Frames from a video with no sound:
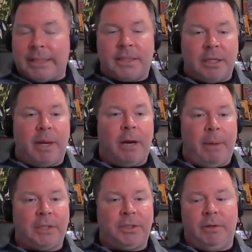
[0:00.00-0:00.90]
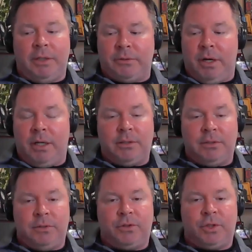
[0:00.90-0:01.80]
The nice thing about hibachi restaurants
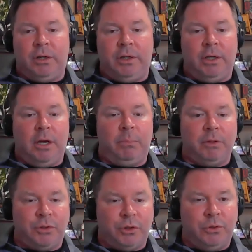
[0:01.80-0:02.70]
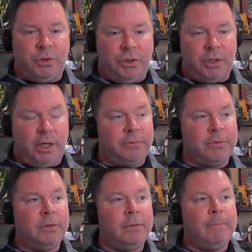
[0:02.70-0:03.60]
is there's generally a couple of sushi
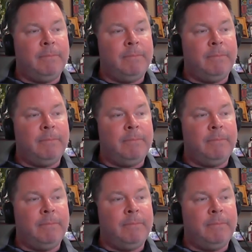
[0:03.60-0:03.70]
chefs